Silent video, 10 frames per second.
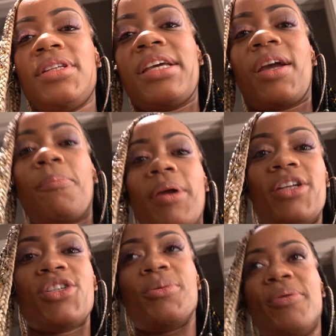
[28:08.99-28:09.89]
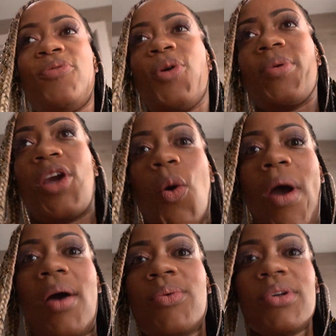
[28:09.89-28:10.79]
about to take a picture before we go
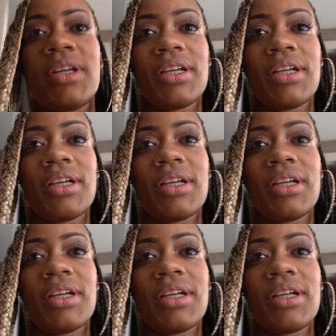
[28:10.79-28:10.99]
out.